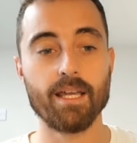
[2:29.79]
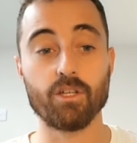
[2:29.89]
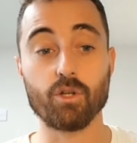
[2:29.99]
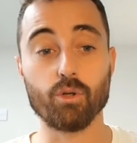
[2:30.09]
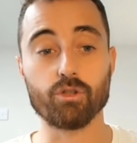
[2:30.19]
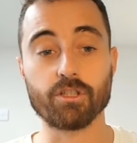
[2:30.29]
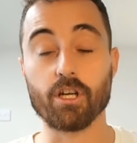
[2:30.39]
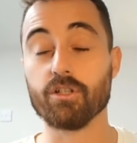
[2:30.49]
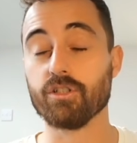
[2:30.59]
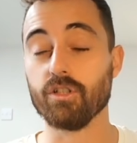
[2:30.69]
You can also
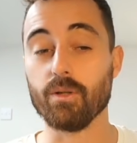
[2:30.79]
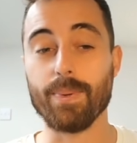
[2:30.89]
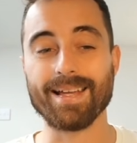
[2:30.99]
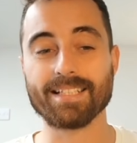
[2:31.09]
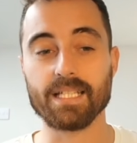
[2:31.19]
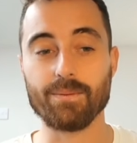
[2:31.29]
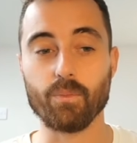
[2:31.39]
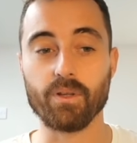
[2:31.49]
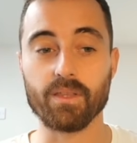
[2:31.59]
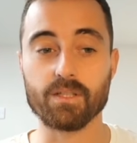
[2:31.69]
go to the best team
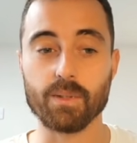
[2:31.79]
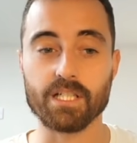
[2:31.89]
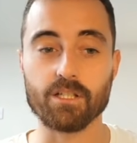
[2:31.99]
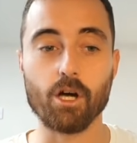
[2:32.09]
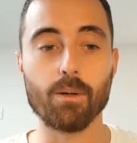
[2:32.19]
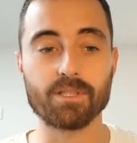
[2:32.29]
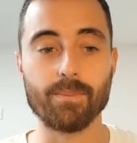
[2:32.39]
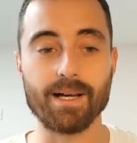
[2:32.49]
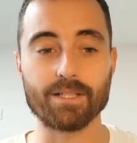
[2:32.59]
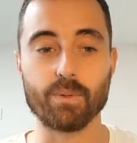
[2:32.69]
which is
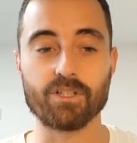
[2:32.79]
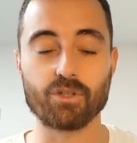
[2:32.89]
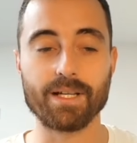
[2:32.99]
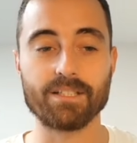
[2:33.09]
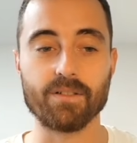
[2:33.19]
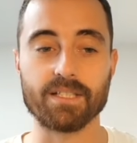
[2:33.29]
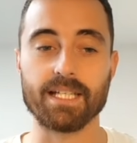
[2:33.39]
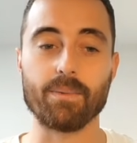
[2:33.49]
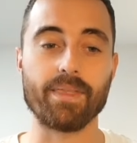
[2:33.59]
optimized with transfers team,